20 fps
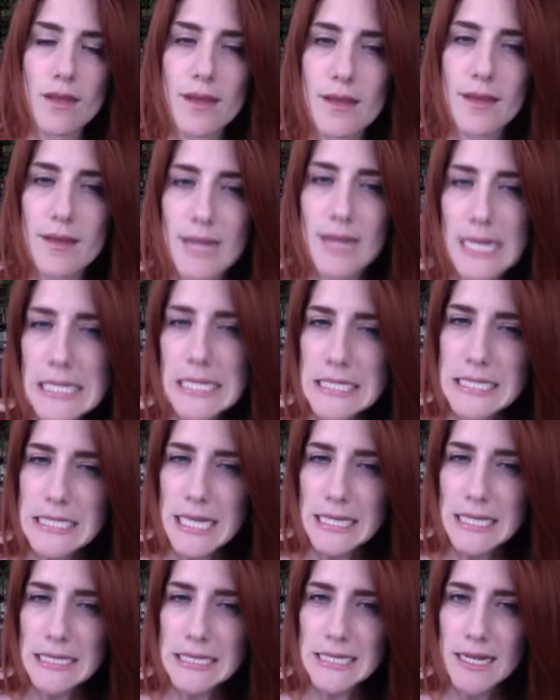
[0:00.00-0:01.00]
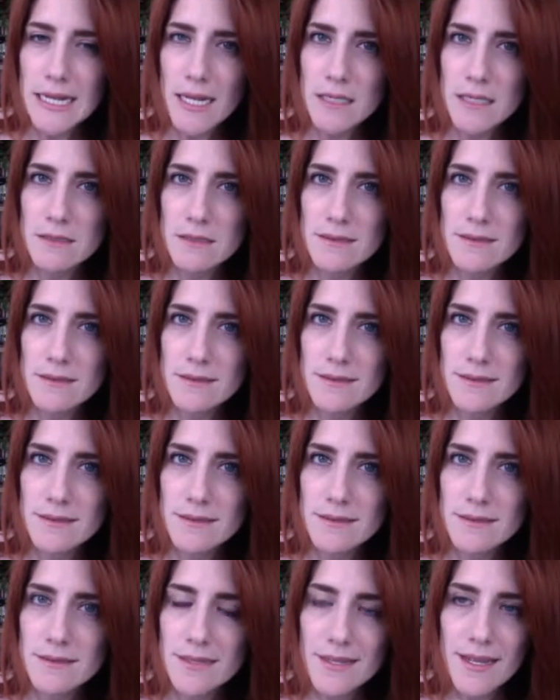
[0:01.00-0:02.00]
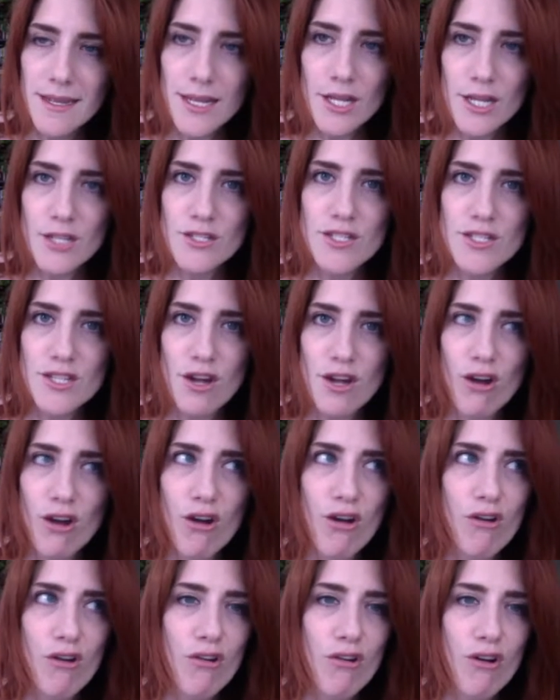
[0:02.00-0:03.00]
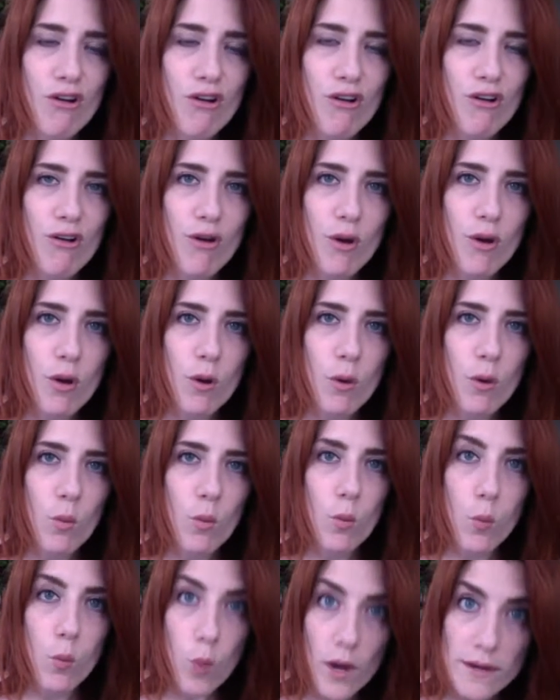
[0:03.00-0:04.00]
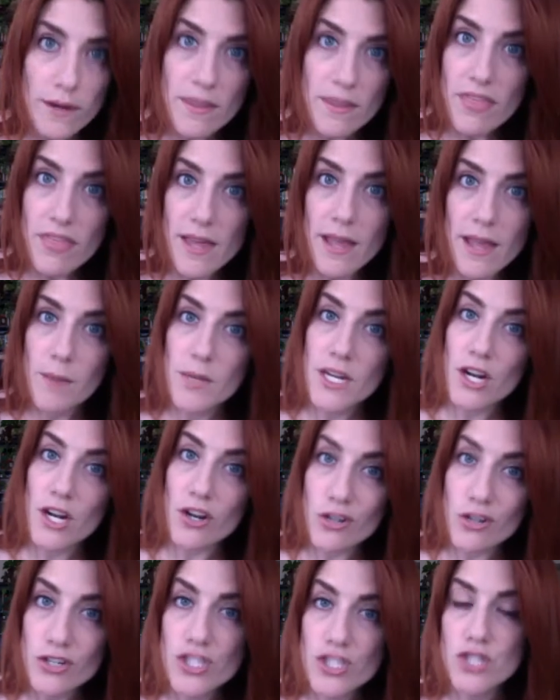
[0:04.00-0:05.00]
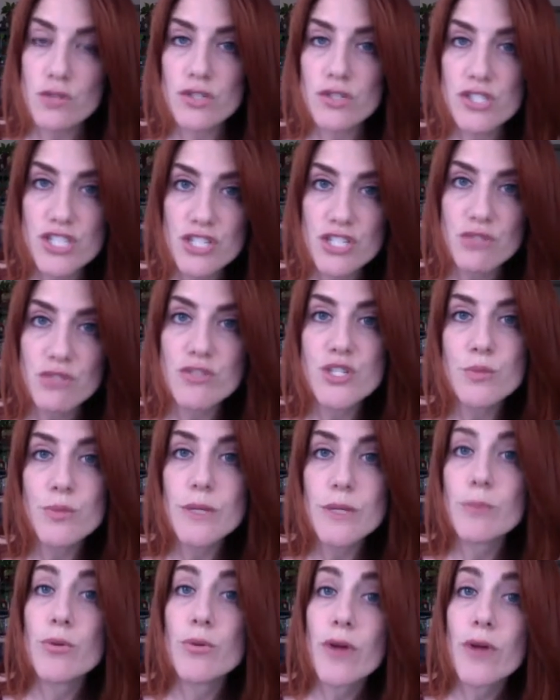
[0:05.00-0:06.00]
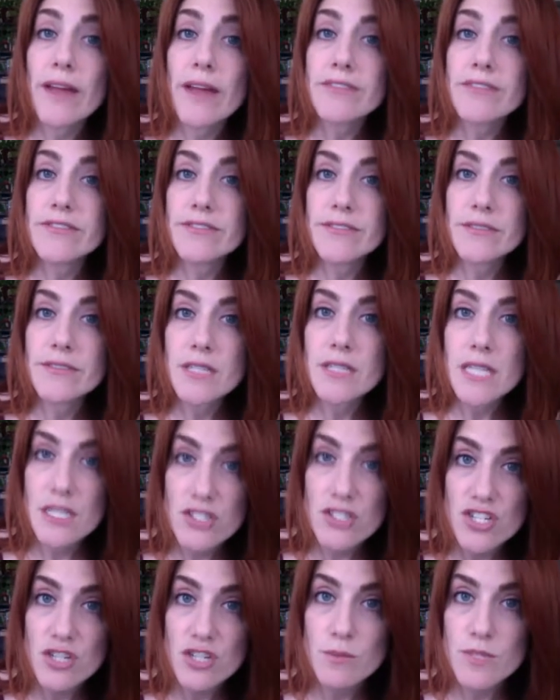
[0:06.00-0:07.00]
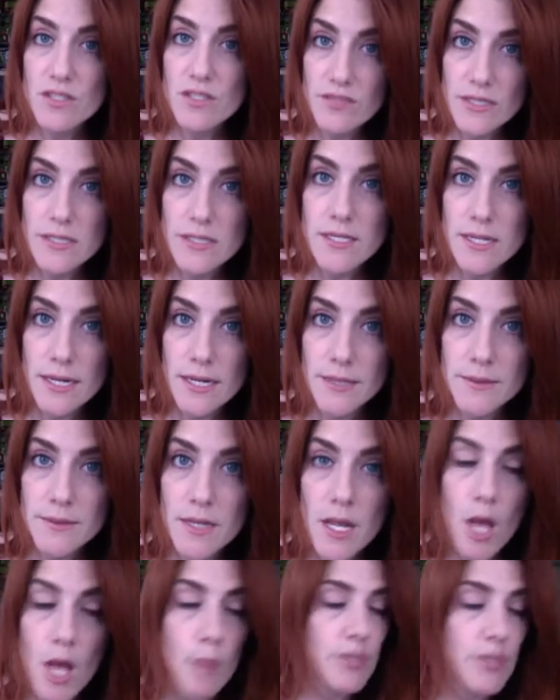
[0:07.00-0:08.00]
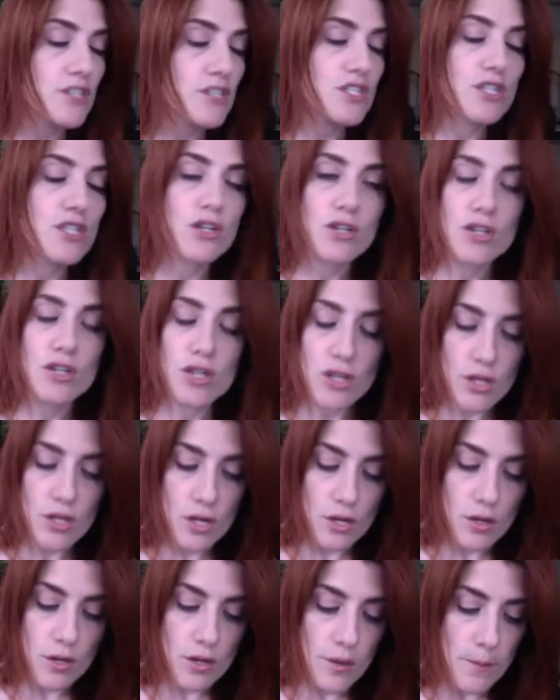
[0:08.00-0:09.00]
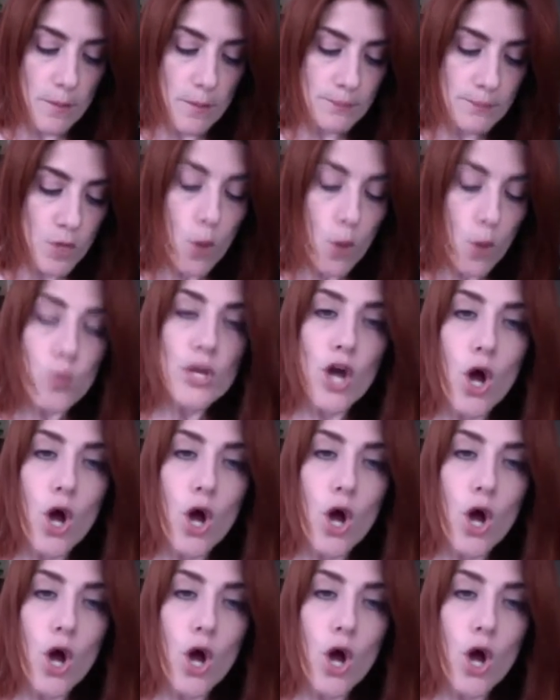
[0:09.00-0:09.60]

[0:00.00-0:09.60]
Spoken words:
And is that listening? So one thing I'm going to urge you to do to be brave in terms of listening, because look, we all